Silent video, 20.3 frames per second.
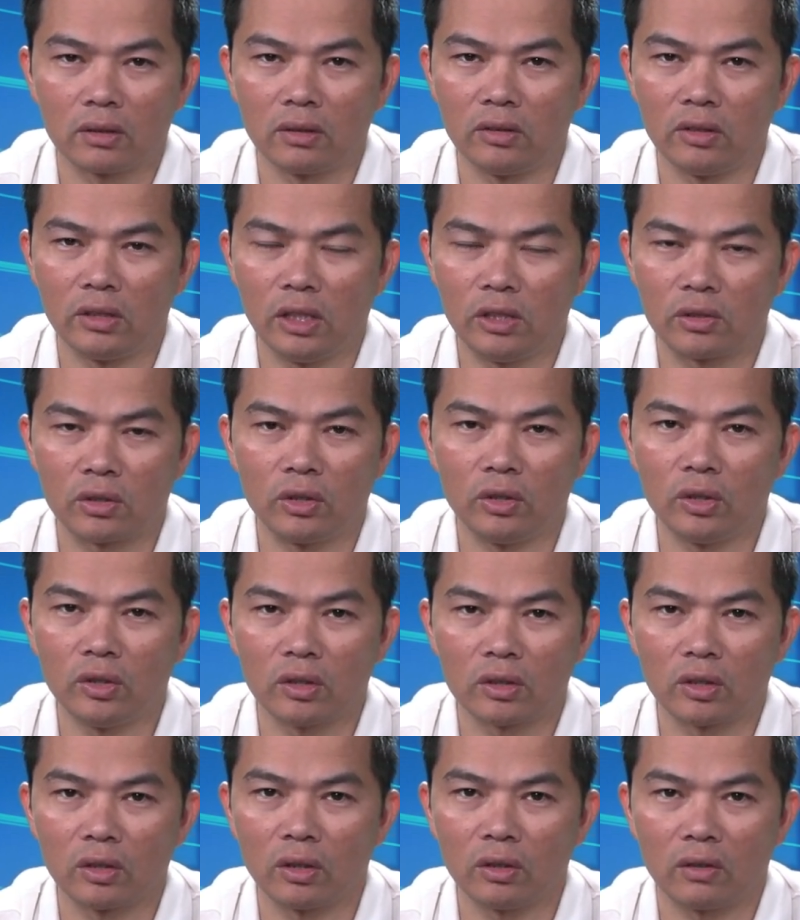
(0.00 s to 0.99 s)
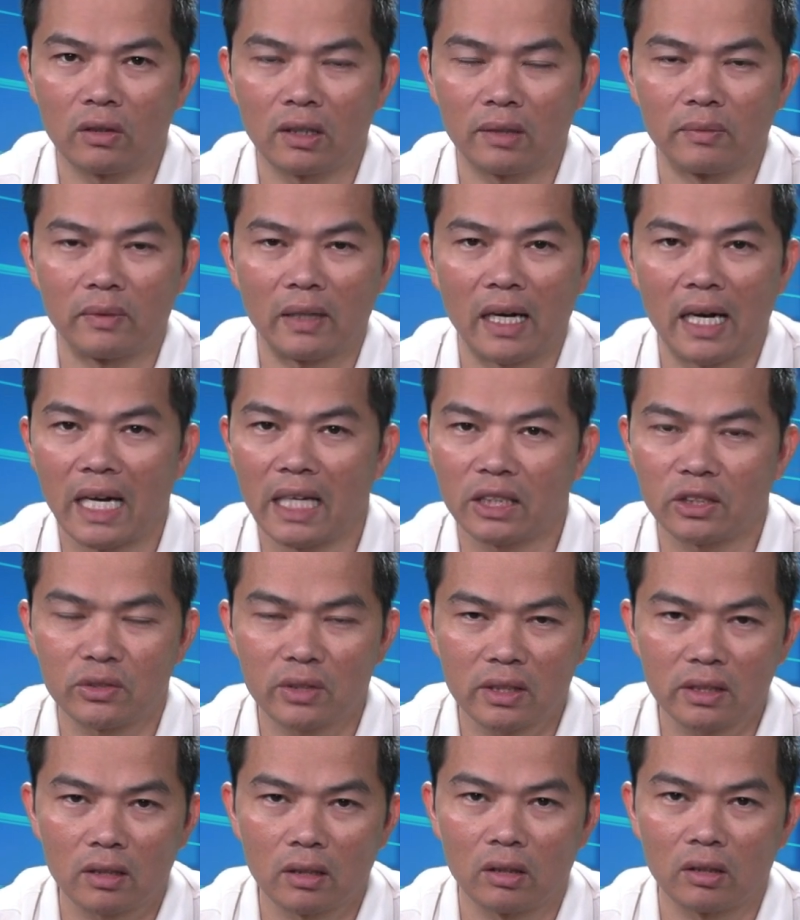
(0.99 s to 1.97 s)
You use Google to look up
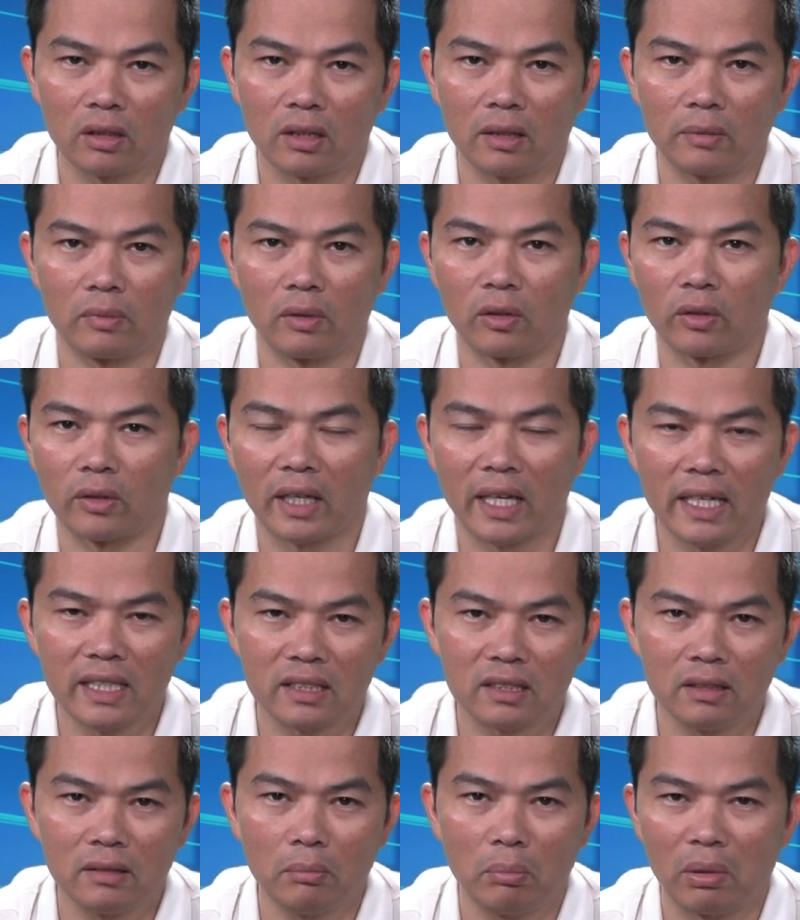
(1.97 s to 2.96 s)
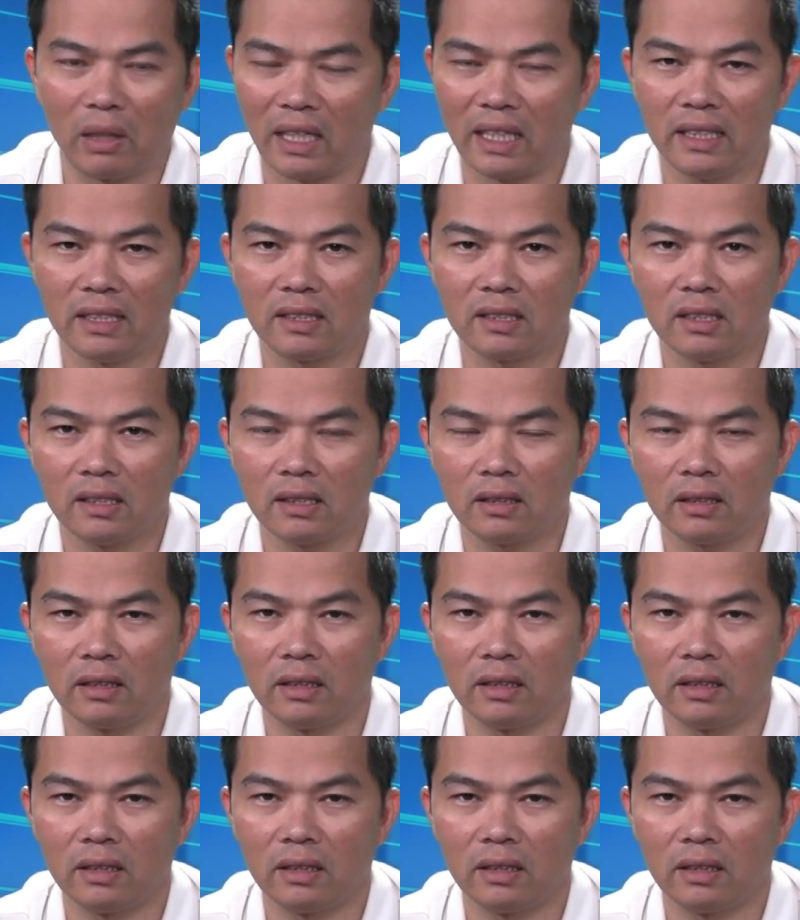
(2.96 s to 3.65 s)
address, look up location, places,